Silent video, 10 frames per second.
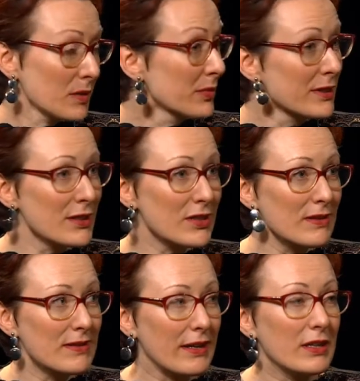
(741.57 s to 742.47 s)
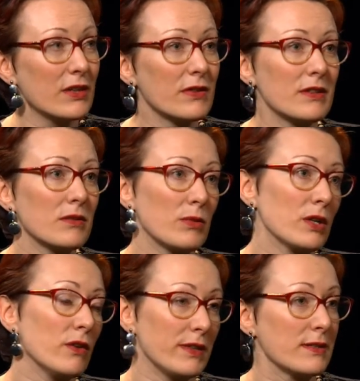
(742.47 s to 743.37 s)
positions, and even
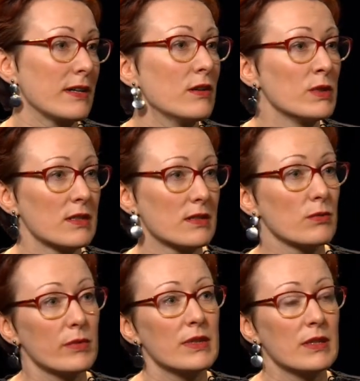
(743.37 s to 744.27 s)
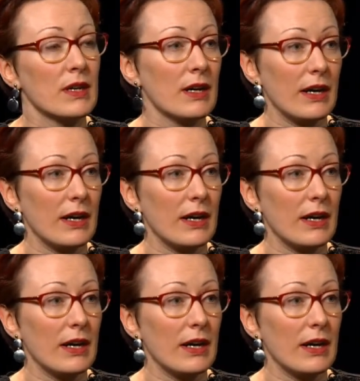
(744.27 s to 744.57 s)
one of the Zionist women